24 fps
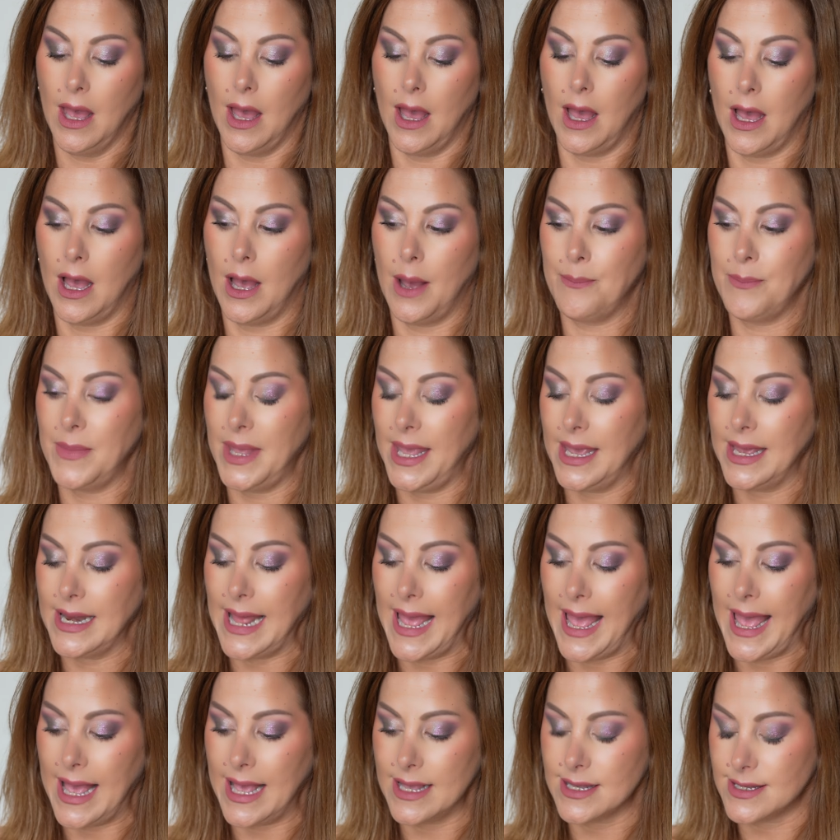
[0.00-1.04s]
It
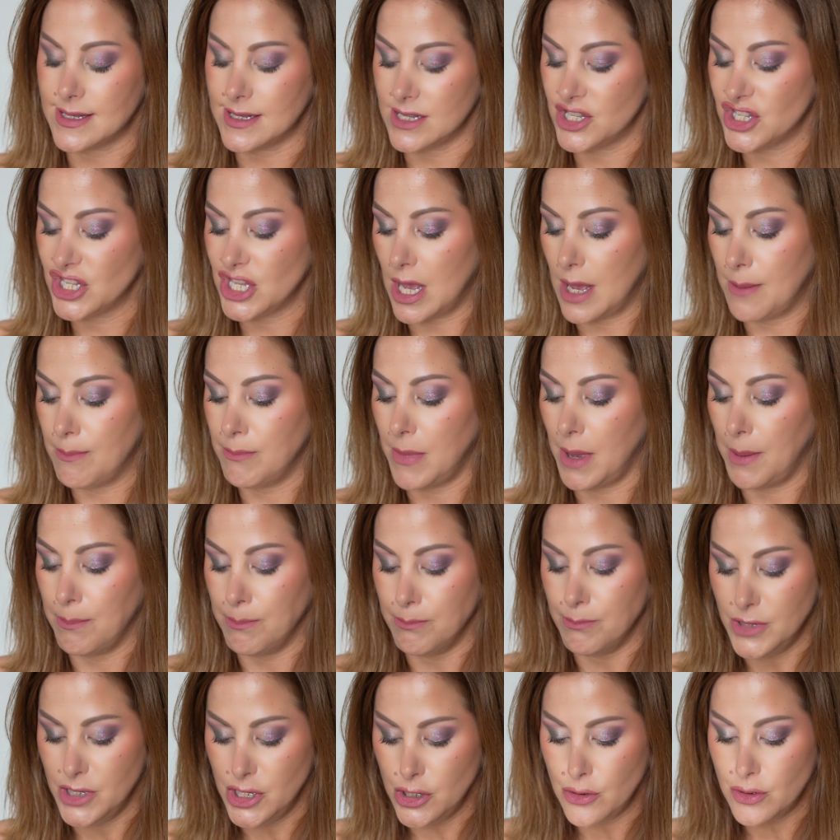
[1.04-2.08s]
has some
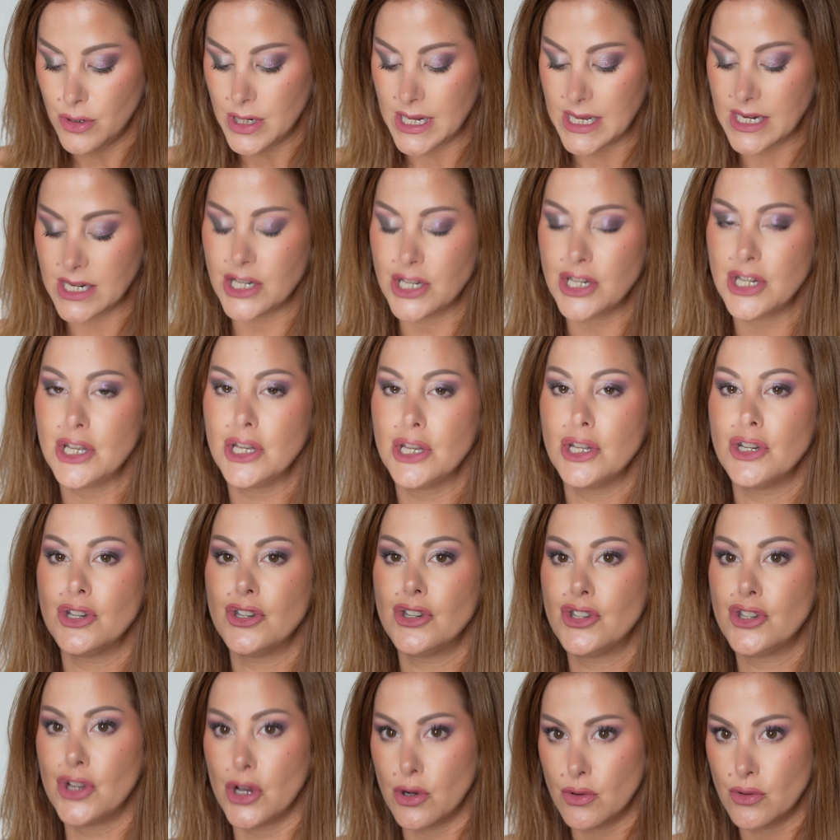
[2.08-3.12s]
muted
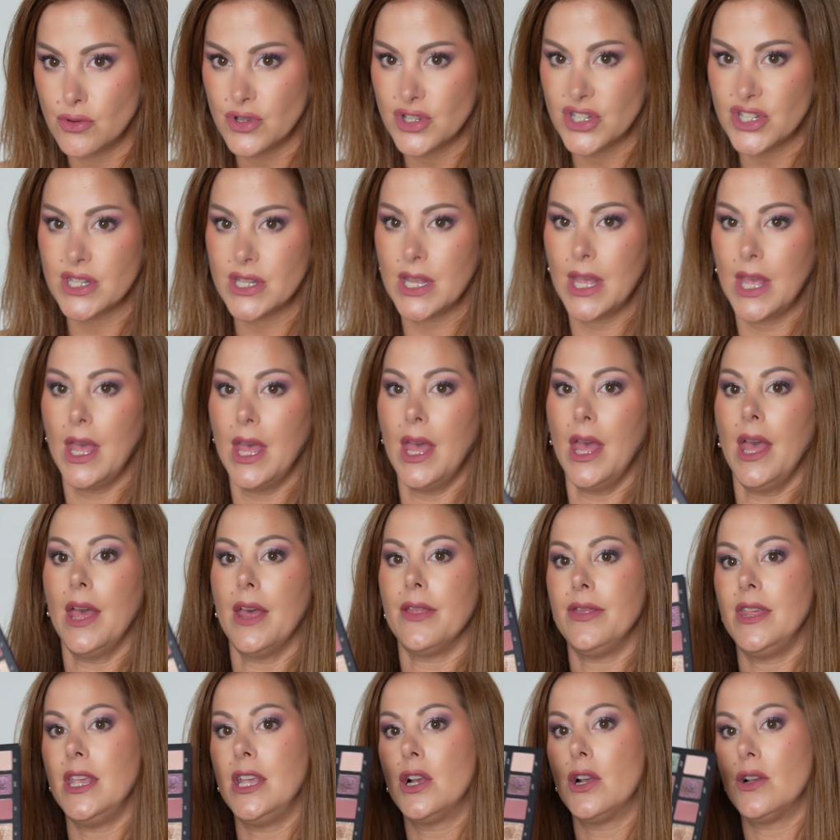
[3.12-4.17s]
tones.
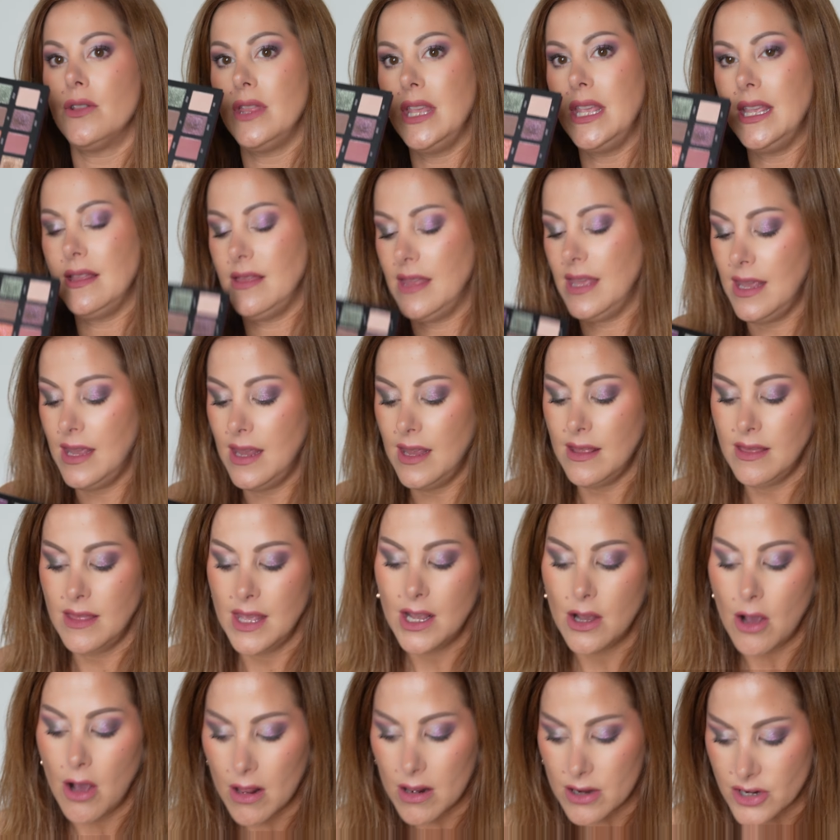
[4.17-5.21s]
The
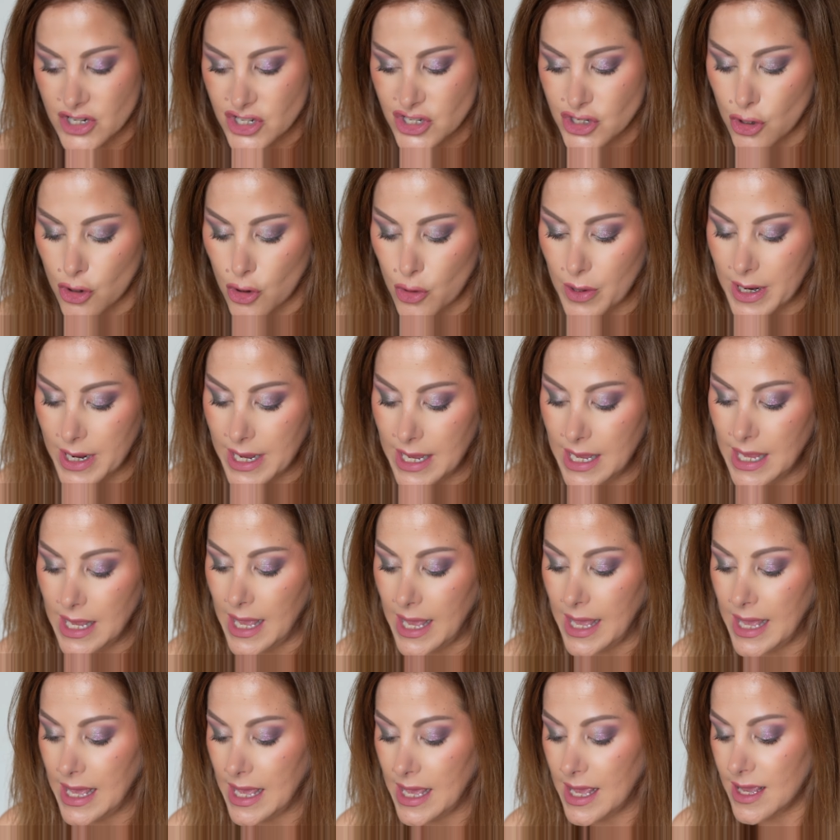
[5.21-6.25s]
color story
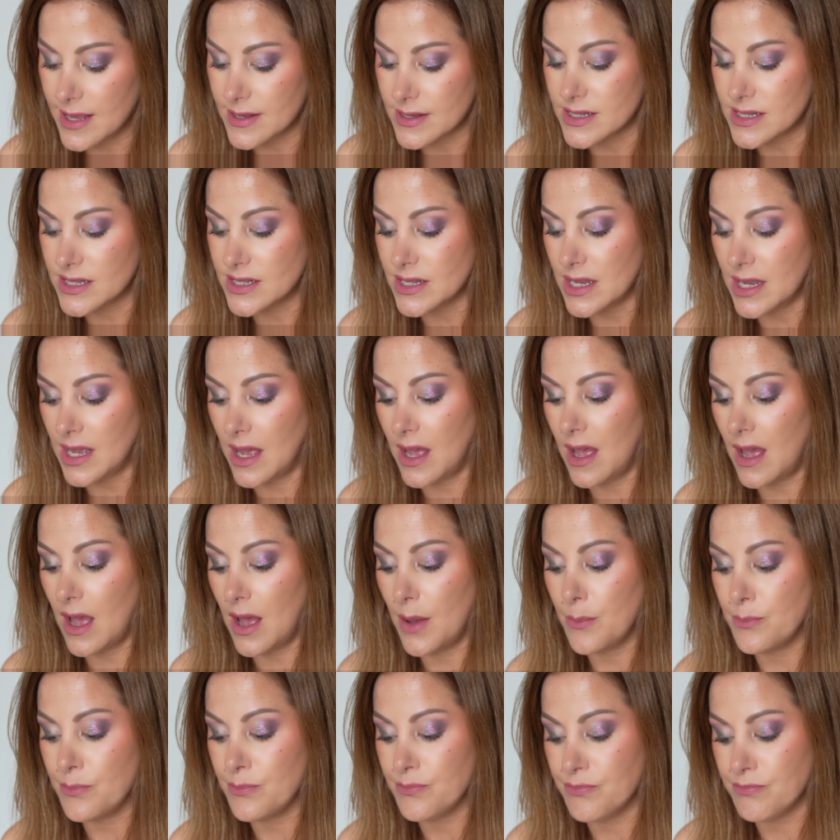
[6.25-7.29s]
is
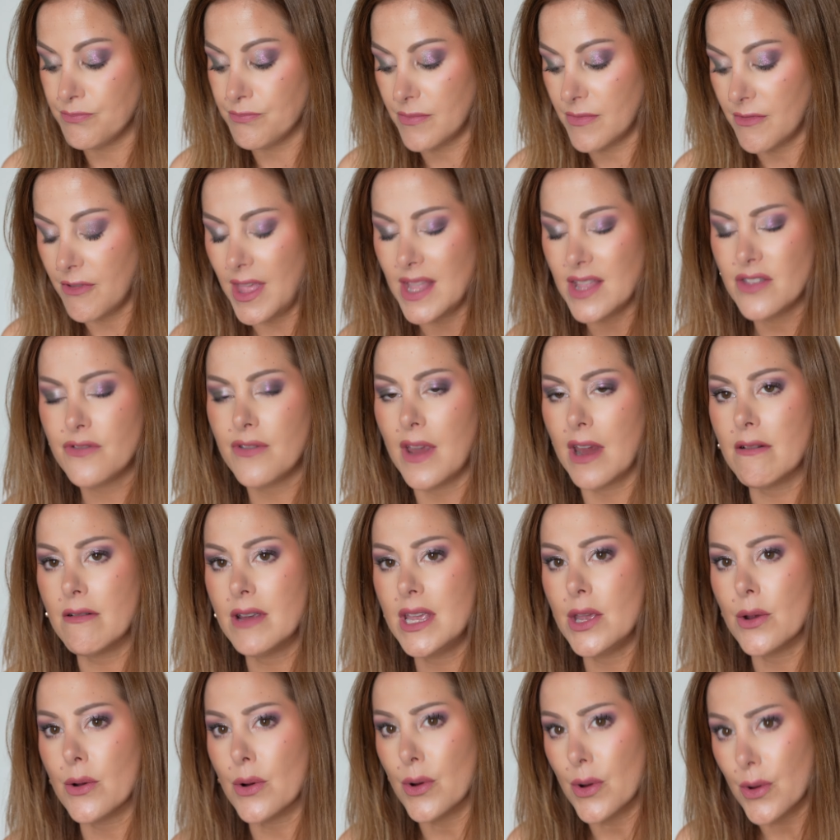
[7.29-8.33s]
it's
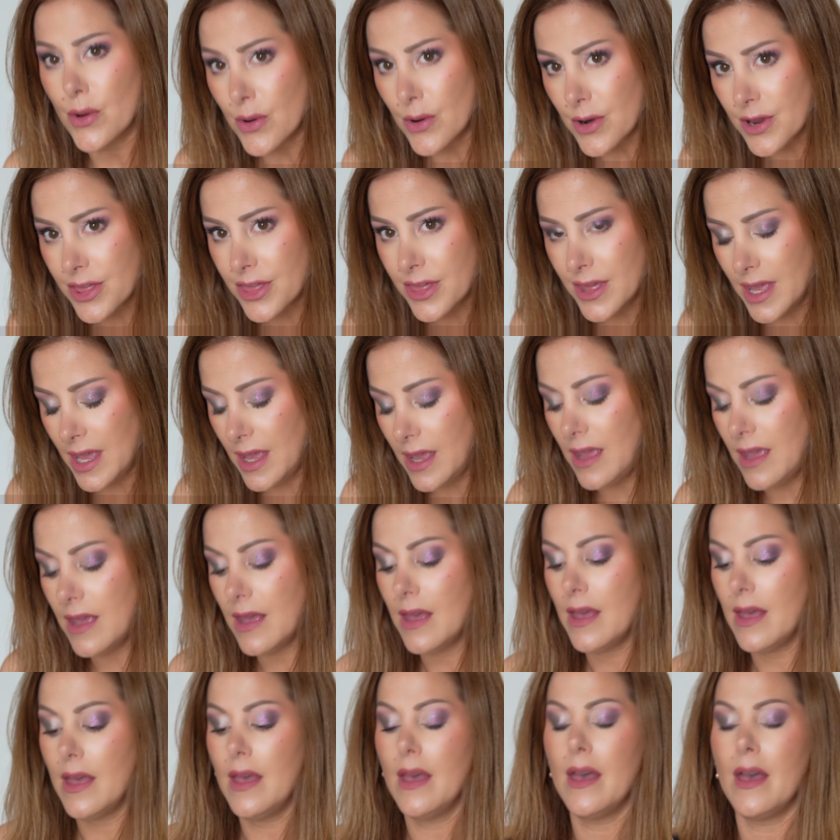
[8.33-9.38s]
very earthy.
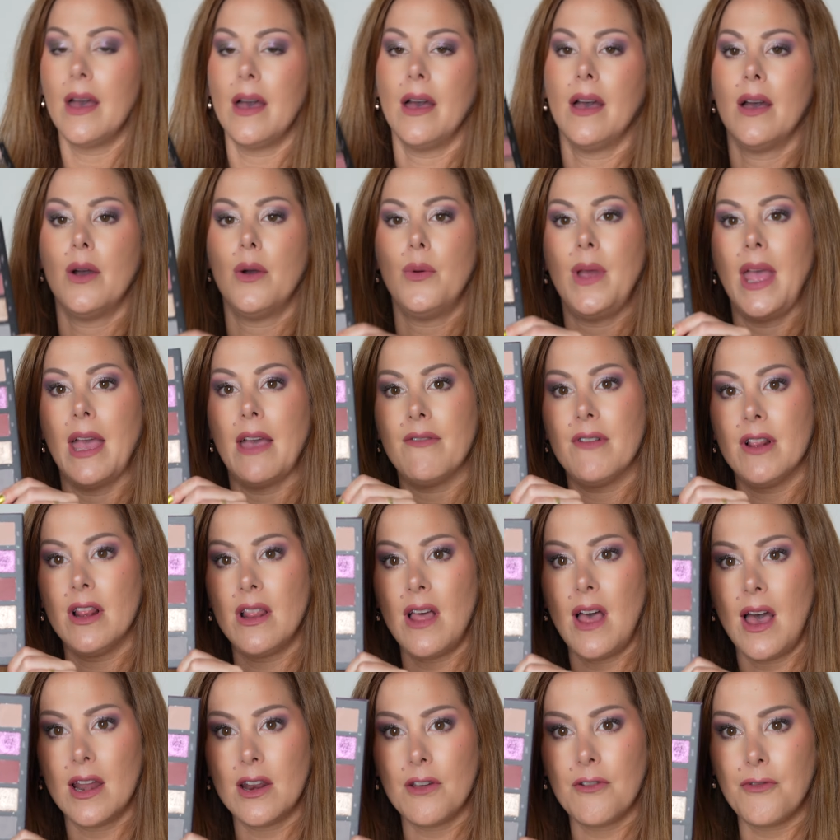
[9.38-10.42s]
We have a
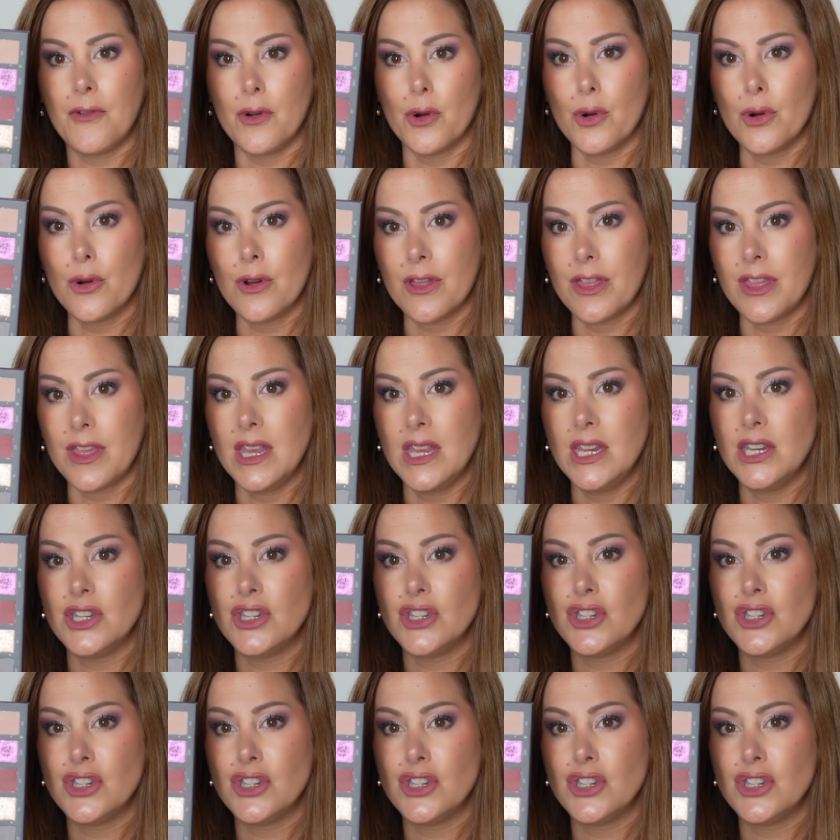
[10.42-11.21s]
lot of earthy